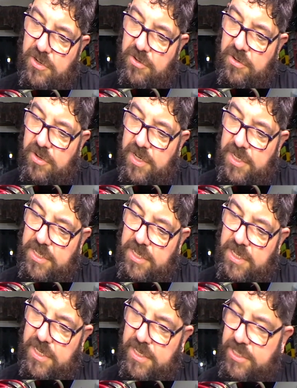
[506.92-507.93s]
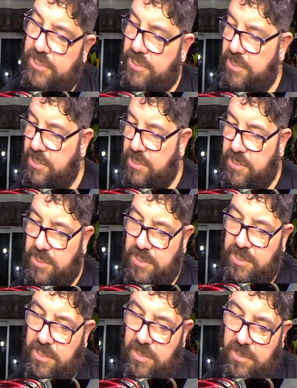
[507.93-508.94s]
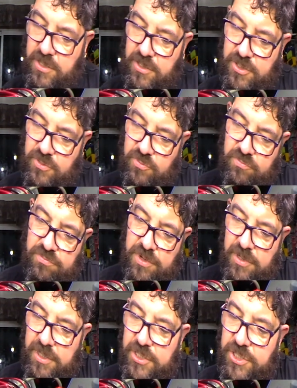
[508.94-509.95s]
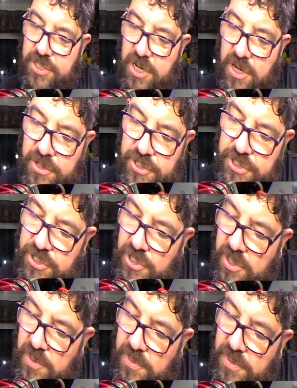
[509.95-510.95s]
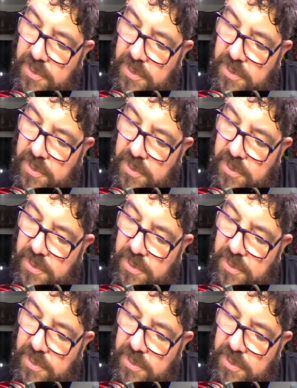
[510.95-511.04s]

Right, let's start. Well, let's start at the top.